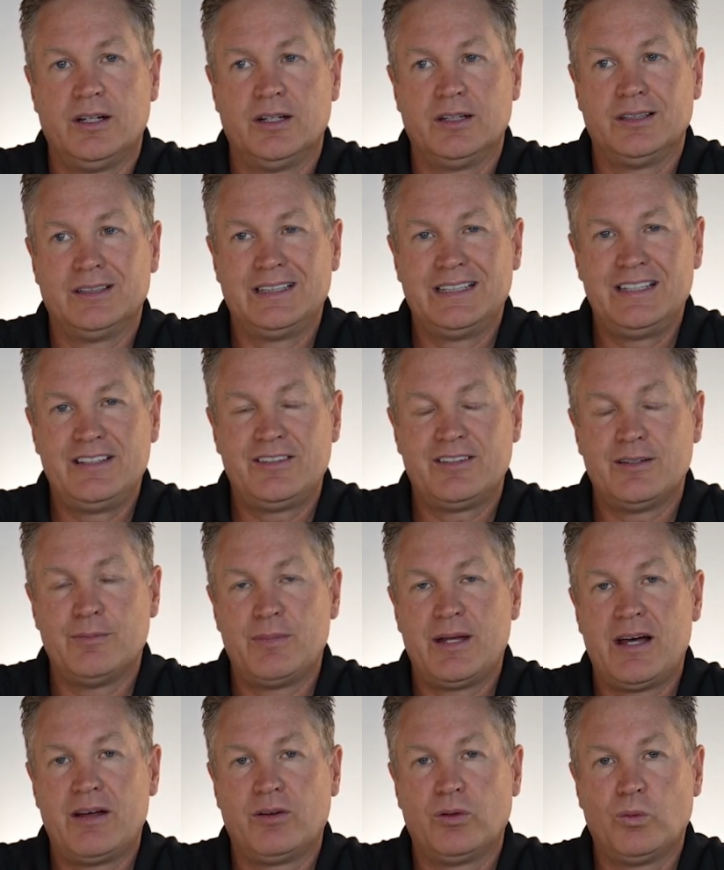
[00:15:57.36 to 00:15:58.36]
least
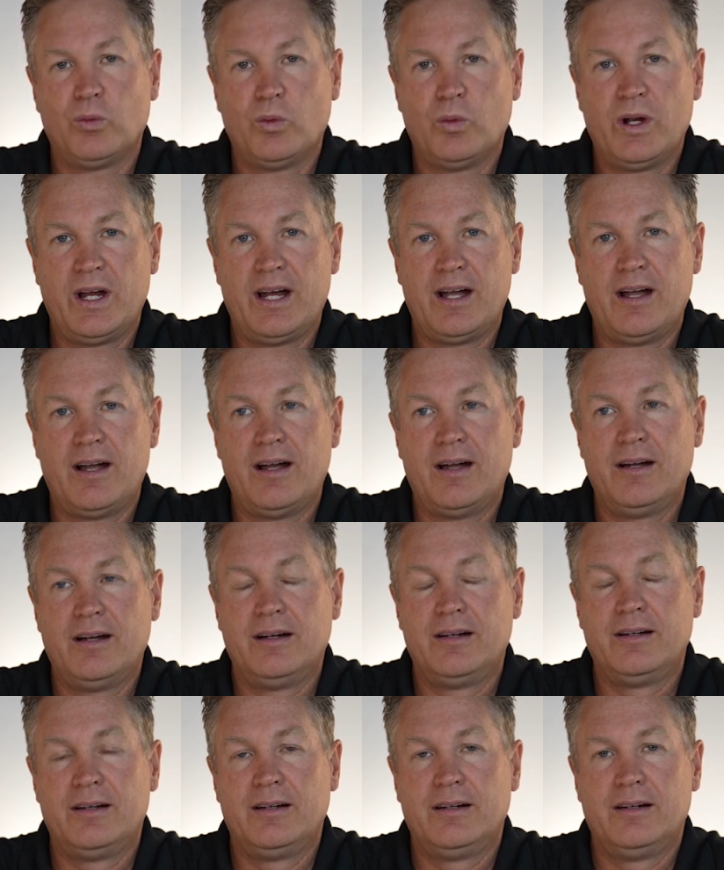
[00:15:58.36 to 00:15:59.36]
amount of wear
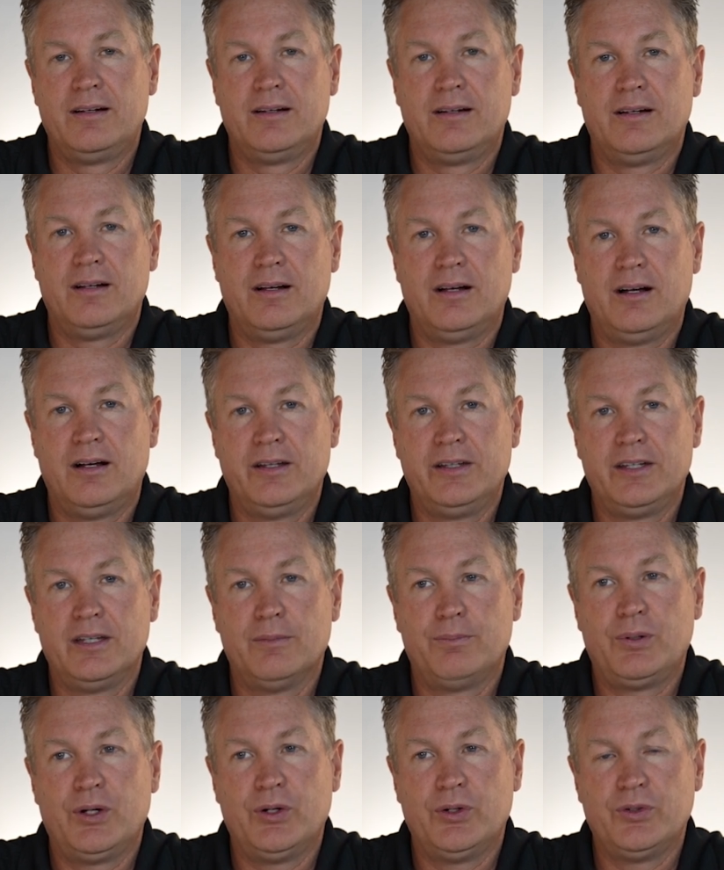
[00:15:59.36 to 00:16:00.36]
on the
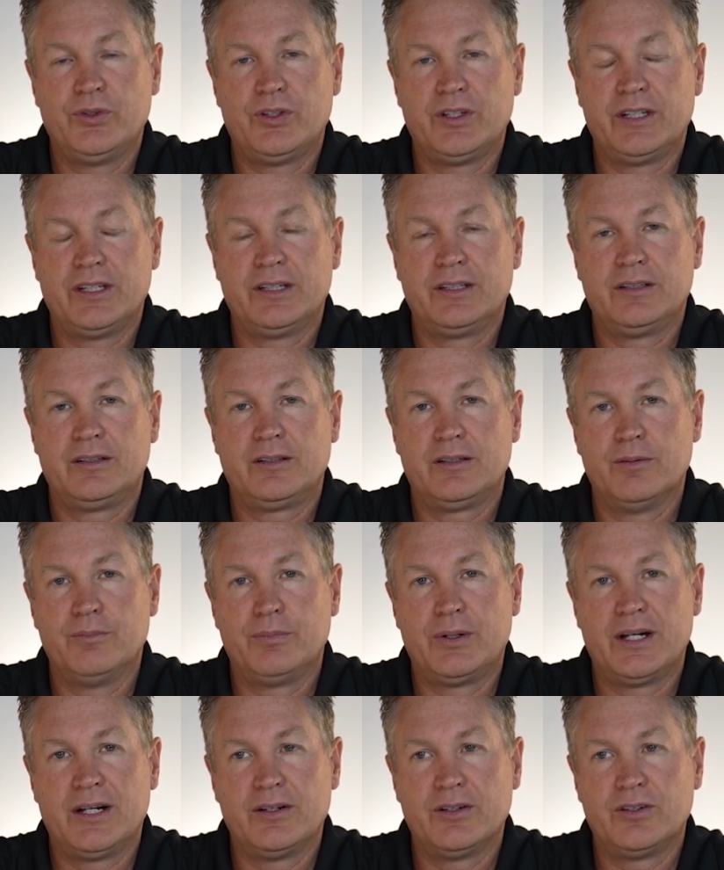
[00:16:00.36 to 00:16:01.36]
opposing
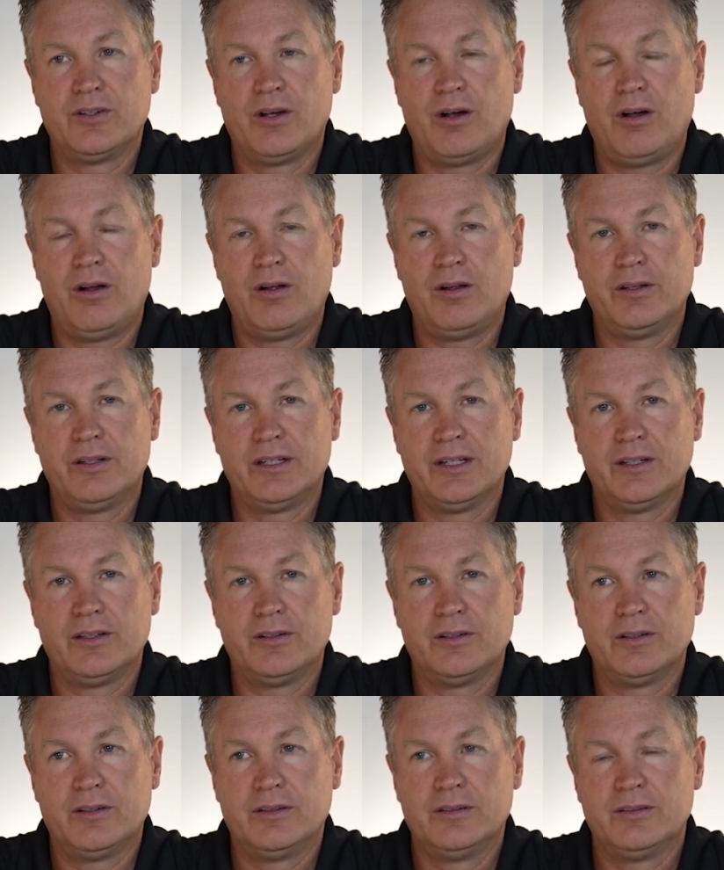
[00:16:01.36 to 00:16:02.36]
compared to all the
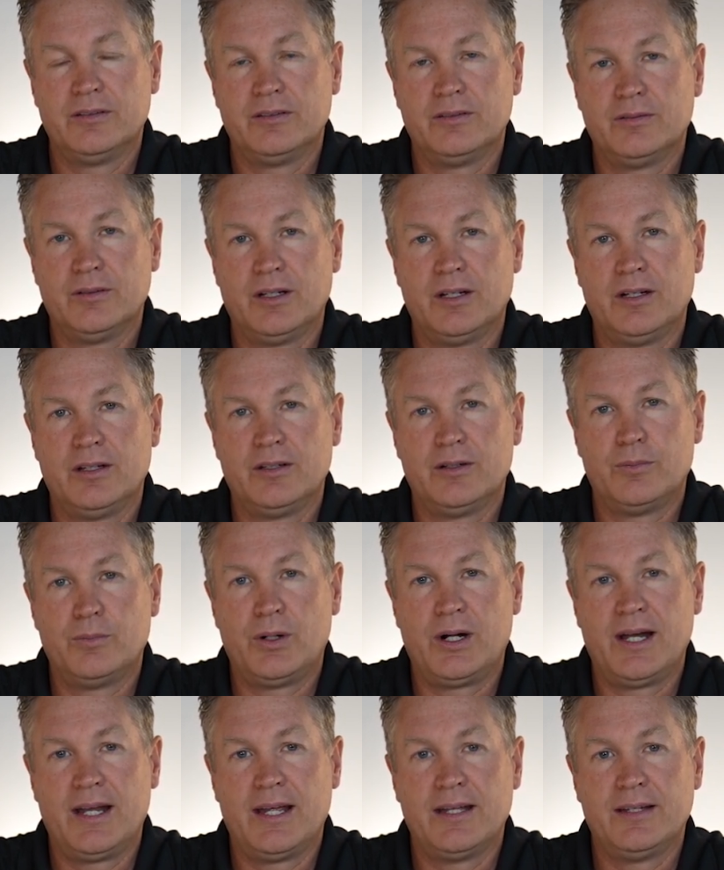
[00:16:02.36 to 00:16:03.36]
other
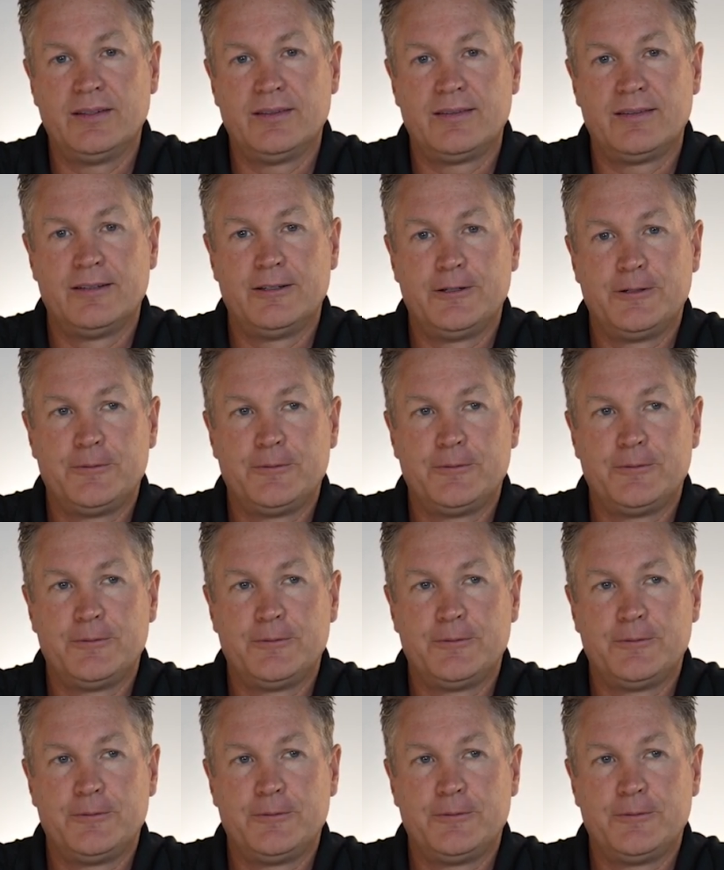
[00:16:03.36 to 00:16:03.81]
brands.